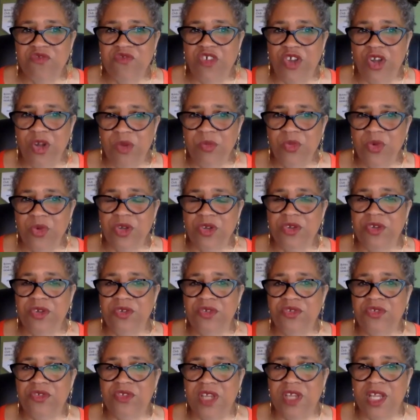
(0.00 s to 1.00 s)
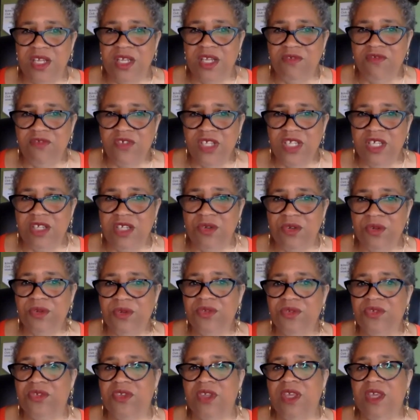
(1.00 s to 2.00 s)
farm workers, Native
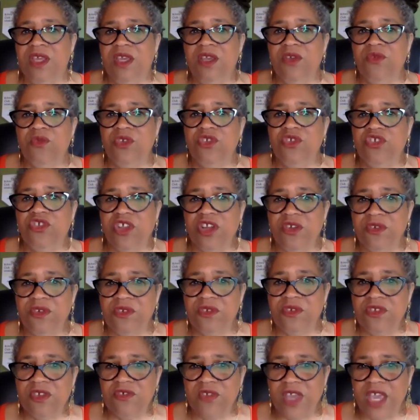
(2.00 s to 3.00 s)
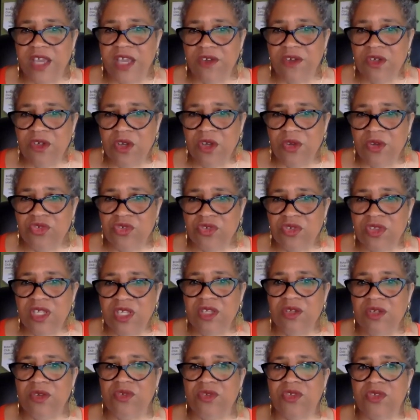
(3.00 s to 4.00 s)
leaders, regenerative agriculture
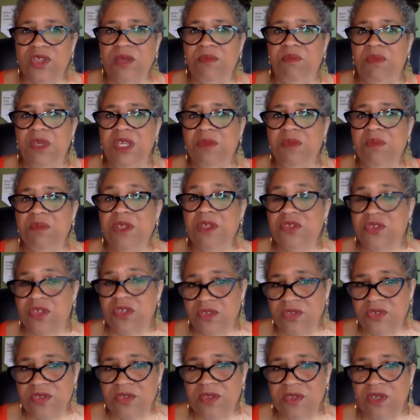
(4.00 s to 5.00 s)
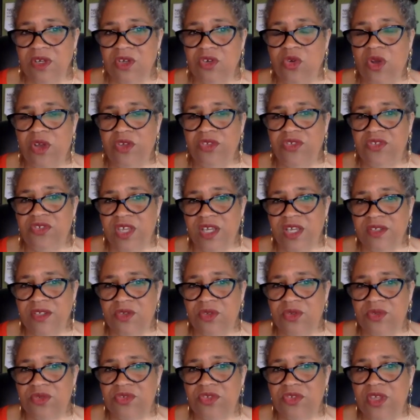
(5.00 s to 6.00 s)
leaders, and big business across
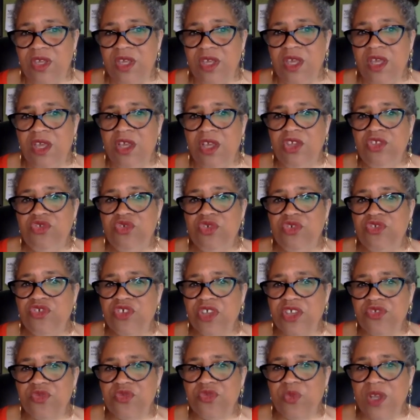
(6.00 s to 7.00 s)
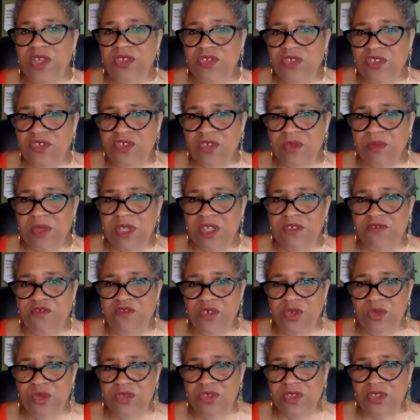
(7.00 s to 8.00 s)
sectors to address racism in the
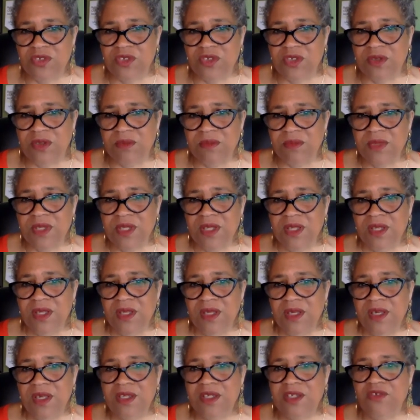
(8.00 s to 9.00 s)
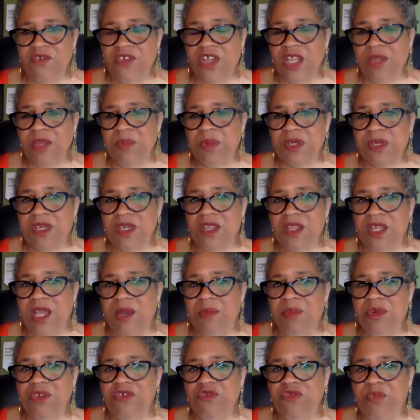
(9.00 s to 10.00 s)
food system and develop a
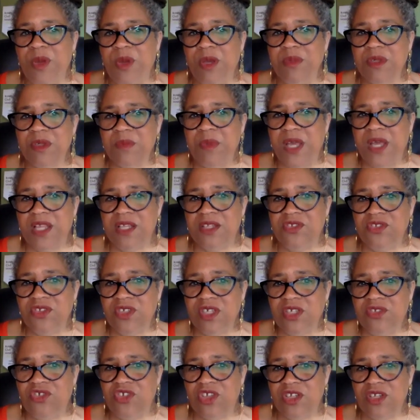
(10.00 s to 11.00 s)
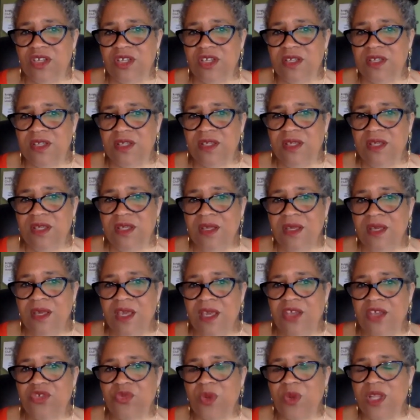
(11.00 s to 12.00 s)
collaborative public policy agenda,
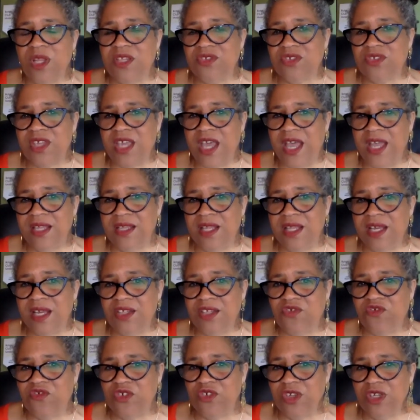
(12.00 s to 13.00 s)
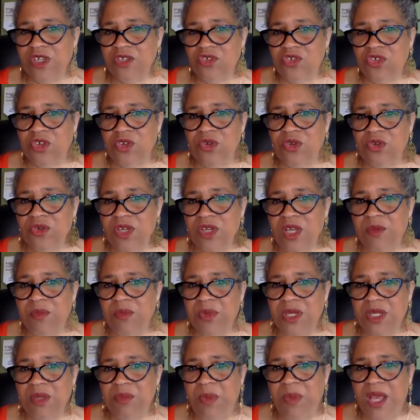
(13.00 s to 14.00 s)
as well as guidelines for internal
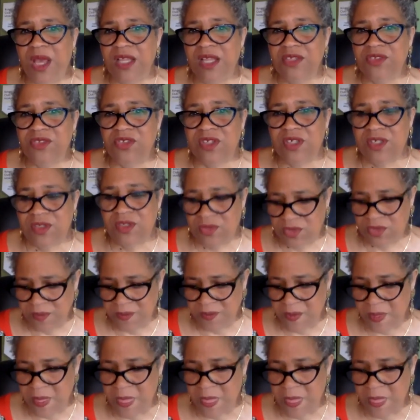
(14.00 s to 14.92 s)
company policies.